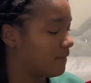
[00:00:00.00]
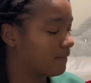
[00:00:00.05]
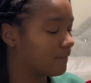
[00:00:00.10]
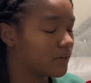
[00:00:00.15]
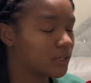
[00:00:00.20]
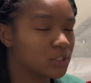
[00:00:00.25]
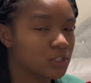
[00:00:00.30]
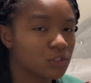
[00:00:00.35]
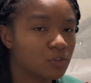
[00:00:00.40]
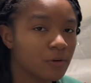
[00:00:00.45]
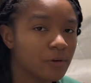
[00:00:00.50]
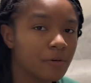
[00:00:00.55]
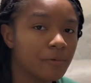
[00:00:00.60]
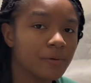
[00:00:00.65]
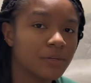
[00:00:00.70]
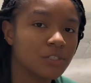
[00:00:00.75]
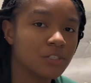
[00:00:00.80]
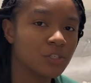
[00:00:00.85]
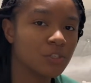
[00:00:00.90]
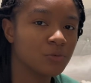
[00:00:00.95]
First store I
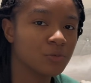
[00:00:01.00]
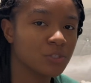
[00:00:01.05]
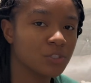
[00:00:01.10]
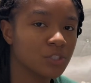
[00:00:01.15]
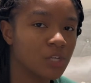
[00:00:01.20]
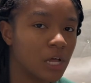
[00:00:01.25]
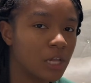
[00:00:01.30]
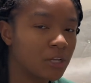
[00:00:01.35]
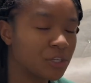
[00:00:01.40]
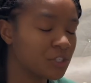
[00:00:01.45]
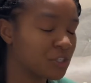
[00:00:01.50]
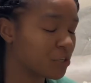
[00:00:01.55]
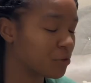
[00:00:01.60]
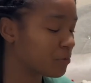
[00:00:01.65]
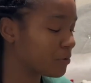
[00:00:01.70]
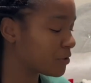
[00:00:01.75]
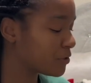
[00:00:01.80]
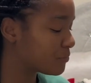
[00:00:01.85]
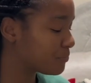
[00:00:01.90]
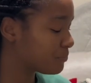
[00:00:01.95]
went to was Dollar
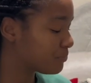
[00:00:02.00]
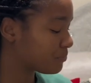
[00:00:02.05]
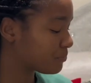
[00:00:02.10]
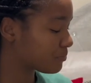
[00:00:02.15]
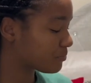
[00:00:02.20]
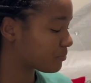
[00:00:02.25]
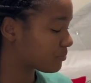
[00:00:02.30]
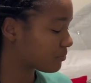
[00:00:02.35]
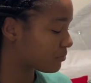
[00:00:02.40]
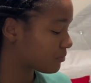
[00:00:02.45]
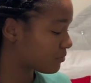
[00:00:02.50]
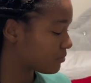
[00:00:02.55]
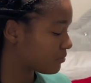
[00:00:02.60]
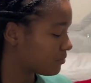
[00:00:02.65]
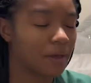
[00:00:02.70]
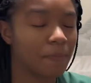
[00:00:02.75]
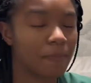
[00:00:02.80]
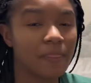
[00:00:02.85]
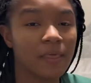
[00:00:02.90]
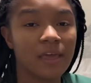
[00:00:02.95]
General.
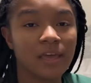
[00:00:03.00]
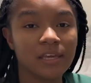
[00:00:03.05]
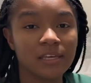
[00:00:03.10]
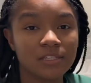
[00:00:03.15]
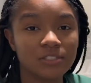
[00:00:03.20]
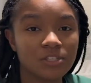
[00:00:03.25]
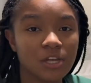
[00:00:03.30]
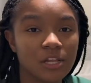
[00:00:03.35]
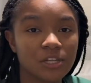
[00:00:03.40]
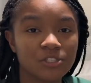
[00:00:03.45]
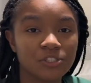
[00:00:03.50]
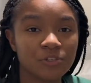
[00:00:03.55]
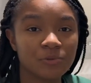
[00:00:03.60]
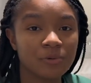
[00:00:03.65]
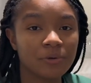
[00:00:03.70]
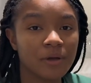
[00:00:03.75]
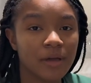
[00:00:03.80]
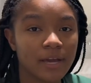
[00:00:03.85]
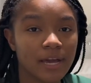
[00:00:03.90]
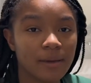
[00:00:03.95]
Dollar
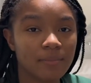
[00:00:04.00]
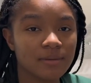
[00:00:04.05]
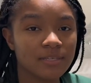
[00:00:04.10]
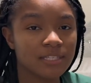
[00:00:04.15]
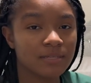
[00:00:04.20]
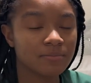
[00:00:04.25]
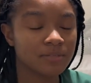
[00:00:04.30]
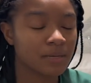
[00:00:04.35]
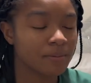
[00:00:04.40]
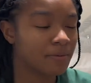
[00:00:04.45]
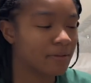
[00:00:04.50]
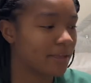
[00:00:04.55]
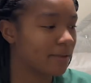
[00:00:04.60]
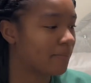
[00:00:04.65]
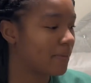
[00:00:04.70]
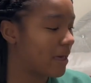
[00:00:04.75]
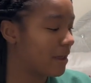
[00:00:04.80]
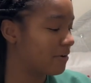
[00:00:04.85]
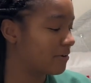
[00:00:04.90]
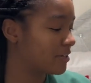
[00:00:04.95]
General, I got me some AA
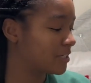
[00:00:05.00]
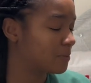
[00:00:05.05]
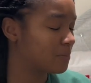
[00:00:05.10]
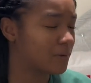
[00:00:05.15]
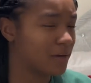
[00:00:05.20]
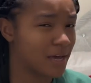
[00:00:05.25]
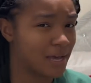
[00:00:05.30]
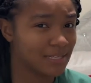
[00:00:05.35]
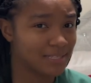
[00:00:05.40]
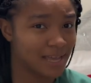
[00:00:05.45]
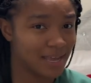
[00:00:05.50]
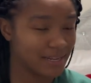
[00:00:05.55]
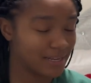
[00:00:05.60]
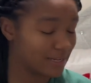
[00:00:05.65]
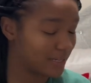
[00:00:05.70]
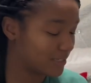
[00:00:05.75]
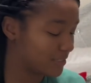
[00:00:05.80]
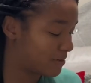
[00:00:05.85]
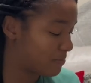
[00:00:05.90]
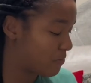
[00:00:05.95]
batteries because I
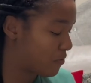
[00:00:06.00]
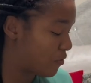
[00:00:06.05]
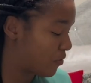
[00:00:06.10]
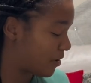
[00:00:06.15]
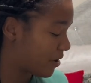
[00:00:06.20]
needed some more.